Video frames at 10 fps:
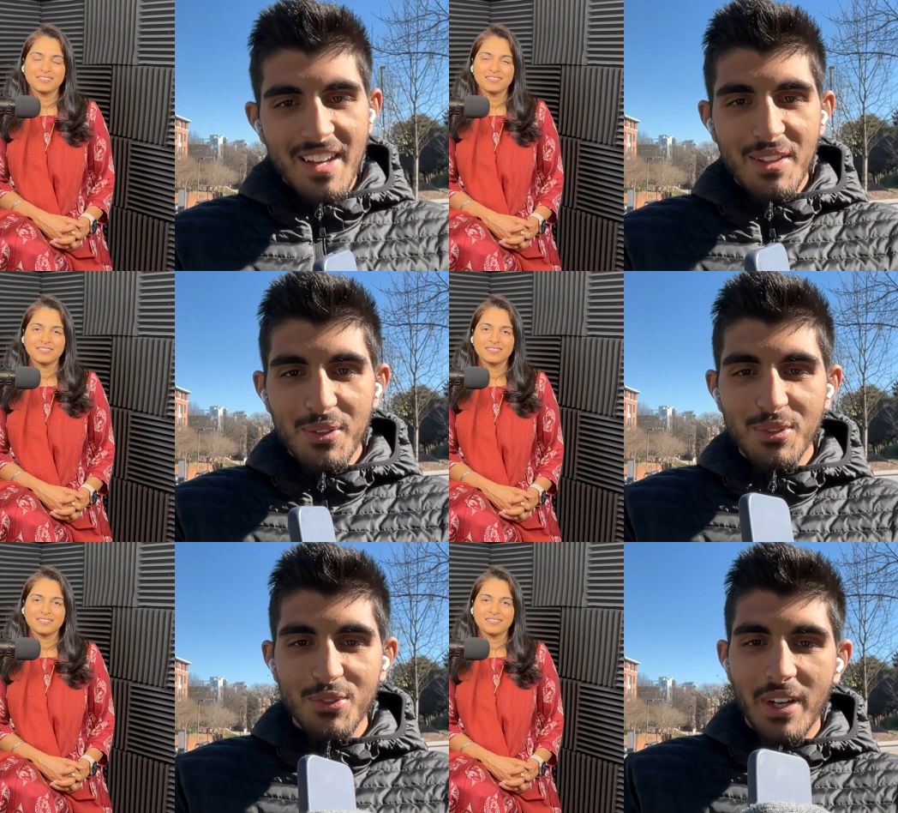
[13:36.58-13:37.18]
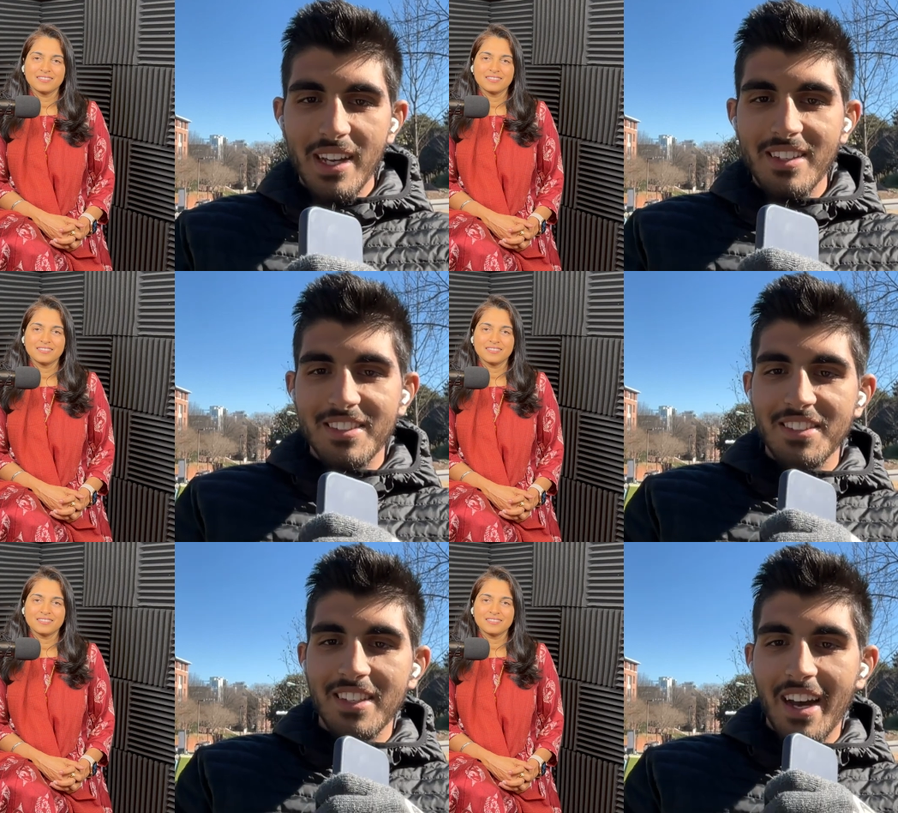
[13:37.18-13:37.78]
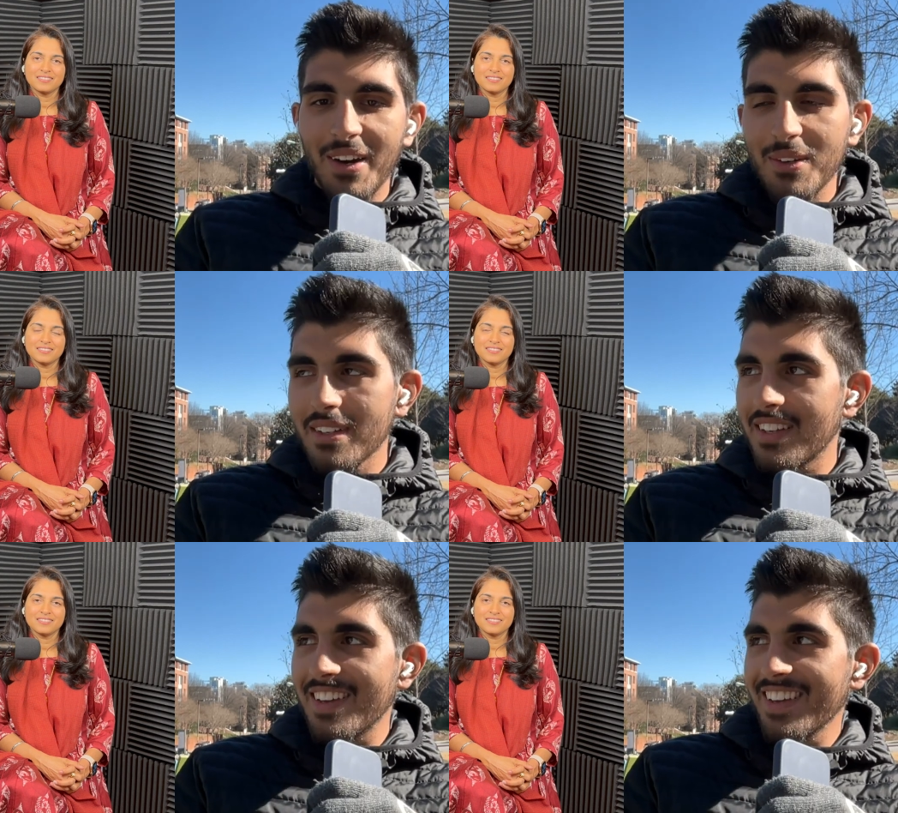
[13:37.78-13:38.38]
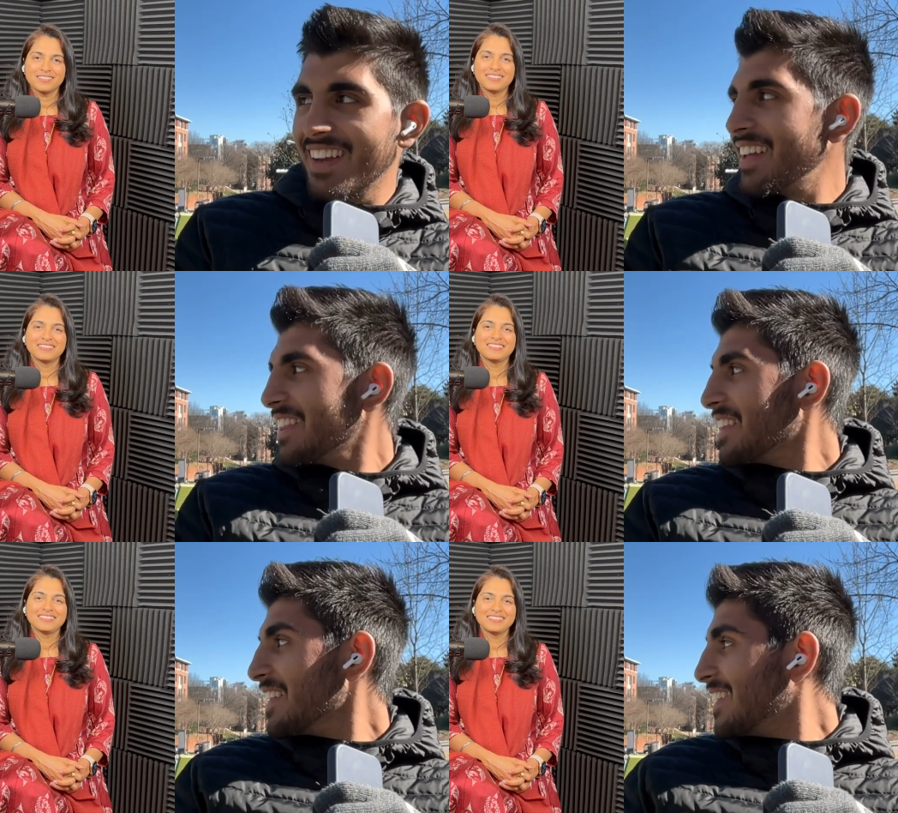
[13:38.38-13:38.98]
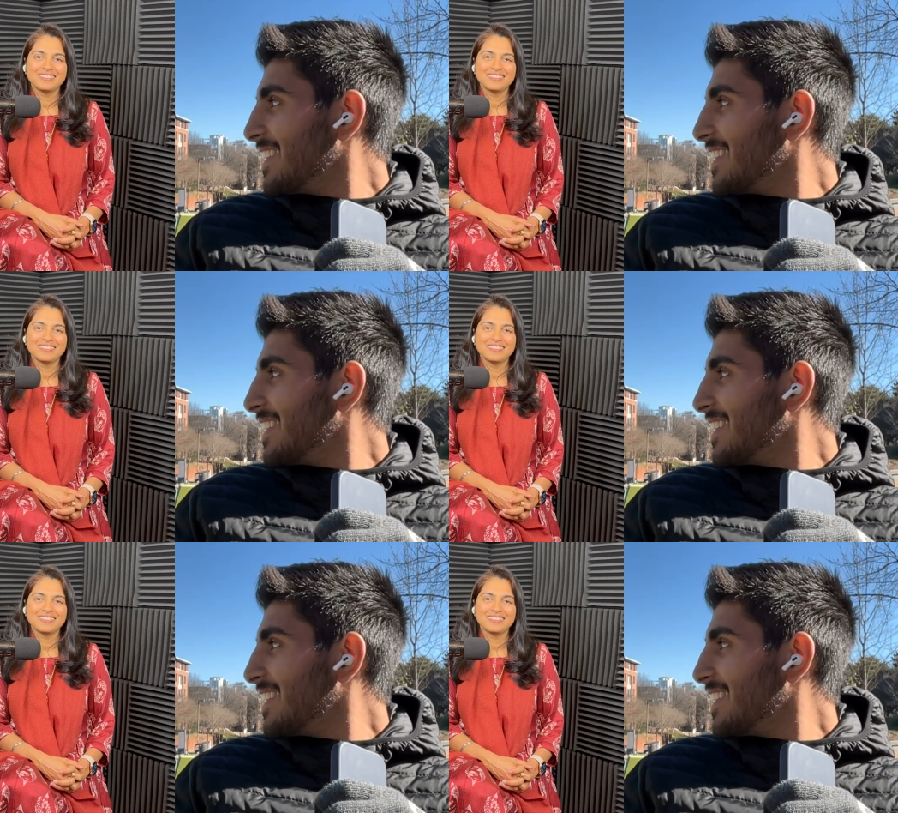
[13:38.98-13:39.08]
Speaker 1: yeah a little strange just out in the